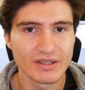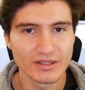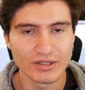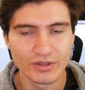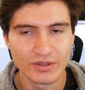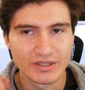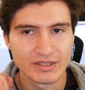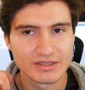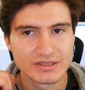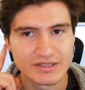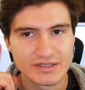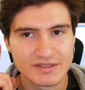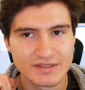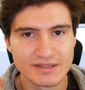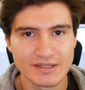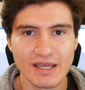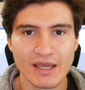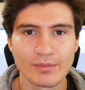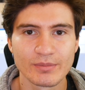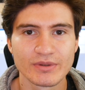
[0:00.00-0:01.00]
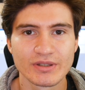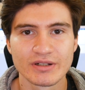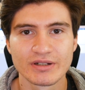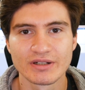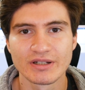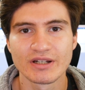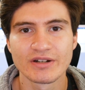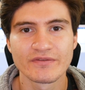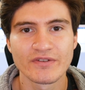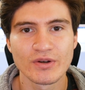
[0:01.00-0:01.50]
You could just tap your
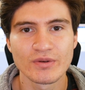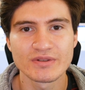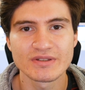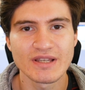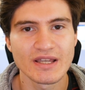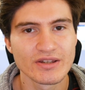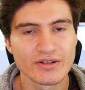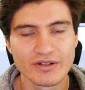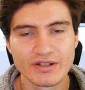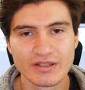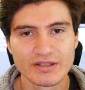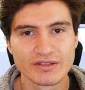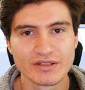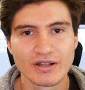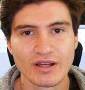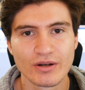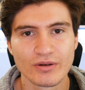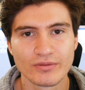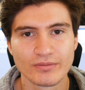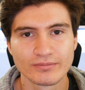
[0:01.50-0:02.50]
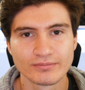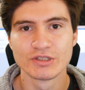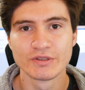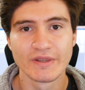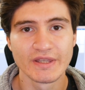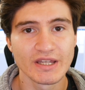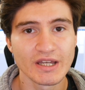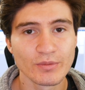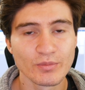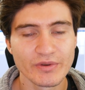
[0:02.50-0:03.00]
earphones and you're good to go. Do
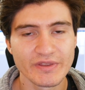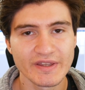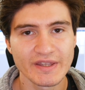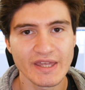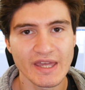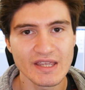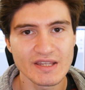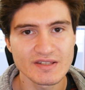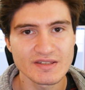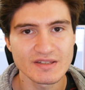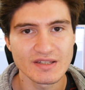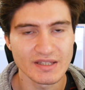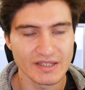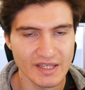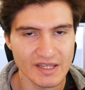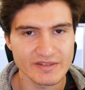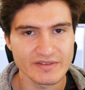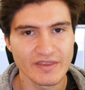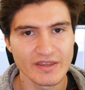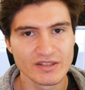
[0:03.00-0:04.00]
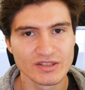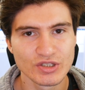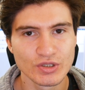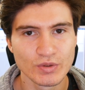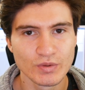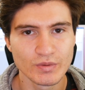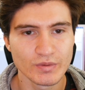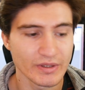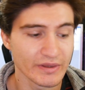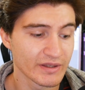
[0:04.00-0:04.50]
they come with a case? Yes, they
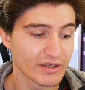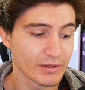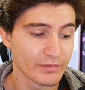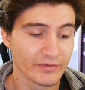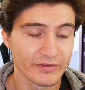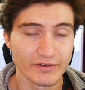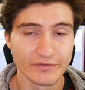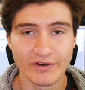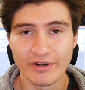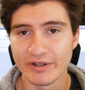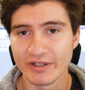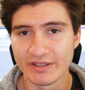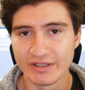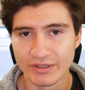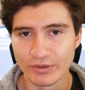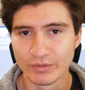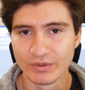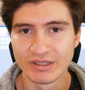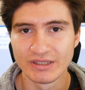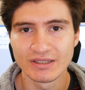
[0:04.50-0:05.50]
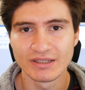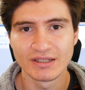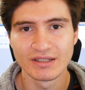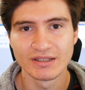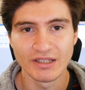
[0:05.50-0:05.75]
do, and they come with a very good one.